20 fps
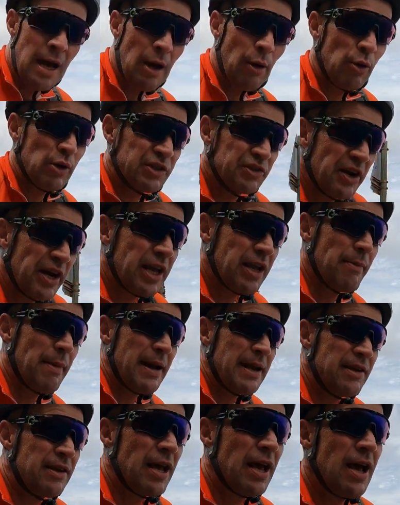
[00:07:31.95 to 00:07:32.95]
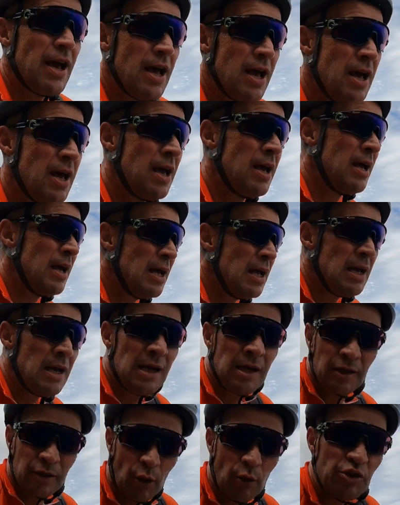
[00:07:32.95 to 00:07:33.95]
I always recommend,
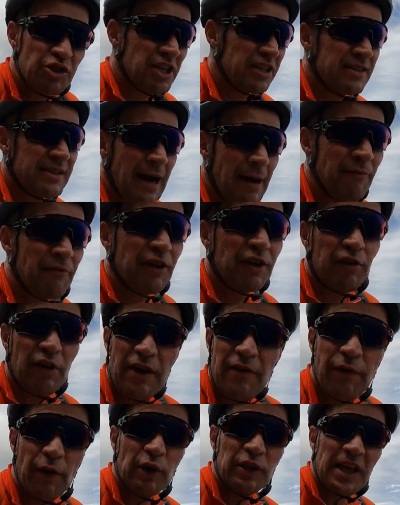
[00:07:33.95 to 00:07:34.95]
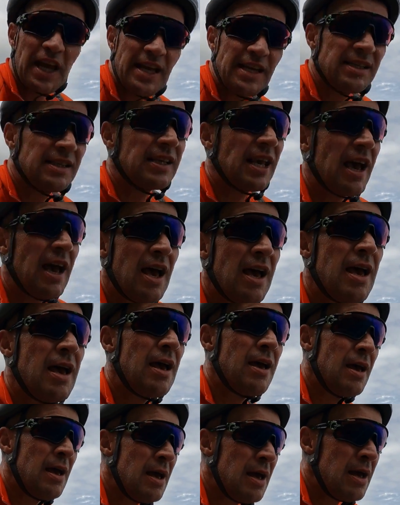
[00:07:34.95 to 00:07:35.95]
don't just come for 3-4 days,
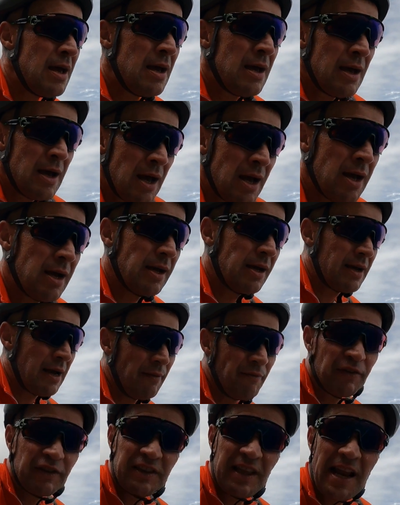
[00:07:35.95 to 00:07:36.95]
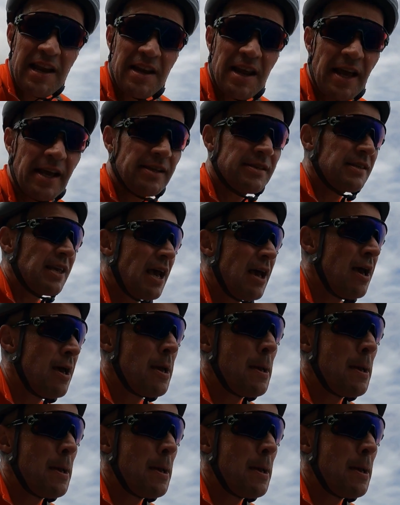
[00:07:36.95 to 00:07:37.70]
come for 10 days.